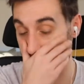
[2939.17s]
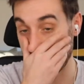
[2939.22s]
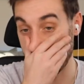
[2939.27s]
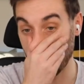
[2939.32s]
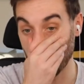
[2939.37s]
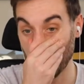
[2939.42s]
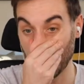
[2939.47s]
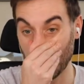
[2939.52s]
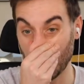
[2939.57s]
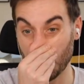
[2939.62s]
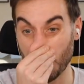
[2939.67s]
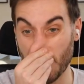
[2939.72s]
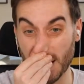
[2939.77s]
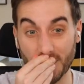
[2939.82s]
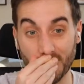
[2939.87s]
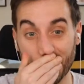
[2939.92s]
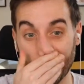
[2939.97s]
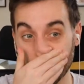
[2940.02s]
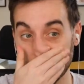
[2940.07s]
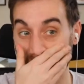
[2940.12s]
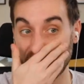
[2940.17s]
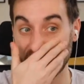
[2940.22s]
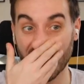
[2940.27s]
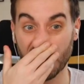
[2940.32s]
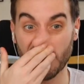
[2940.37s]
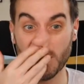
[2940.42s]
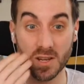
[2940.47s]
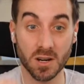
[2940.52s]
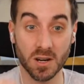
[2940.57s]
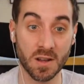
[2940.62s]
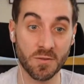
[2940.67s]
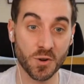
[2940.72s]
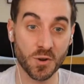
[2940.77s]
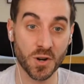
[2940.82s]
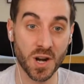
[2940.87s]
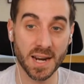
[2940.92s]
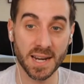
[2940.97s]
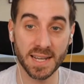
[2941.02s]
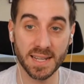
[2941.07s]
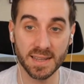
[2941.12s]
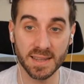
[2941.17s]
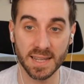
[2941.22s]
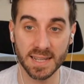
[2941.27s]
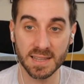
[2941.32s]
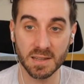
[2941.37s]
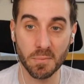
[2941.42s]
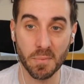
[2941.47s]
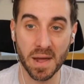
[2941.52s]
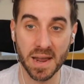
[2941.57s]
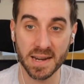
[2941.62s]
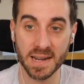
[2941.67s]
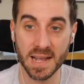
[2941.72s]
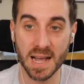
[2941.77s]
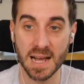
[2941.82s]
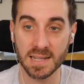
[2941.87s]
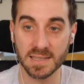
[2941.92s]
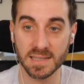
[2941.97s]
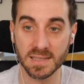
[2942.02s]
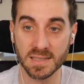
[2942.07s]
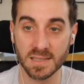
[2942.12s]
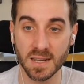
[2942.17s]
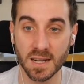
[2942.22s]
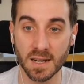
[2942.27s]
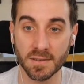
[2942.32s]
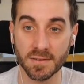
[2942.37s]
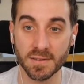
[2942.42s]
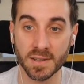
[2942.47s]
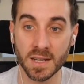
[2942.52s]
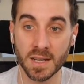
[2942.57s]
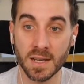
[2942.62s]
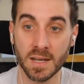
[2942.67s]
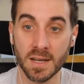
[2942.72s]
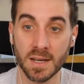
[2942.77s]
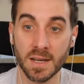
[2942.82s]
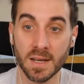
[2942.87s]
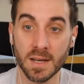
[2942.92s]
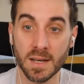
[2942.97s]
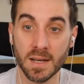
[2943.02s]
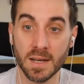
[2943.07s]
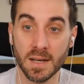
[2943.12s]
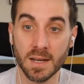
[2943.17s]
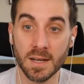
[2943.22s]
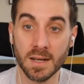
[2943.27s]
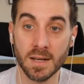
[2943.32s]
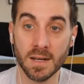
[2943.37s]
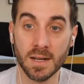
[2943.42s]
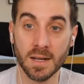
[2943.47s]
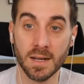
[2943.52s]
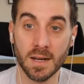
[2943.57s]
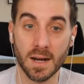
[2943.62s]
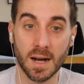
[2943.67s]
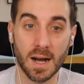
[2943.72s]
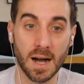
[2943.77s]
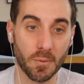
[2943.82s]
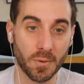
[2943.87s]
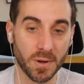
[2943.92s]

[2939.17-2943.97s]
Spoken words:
with you, Mega Wolf. Like if you're not hitting like the main guys, it's tough. We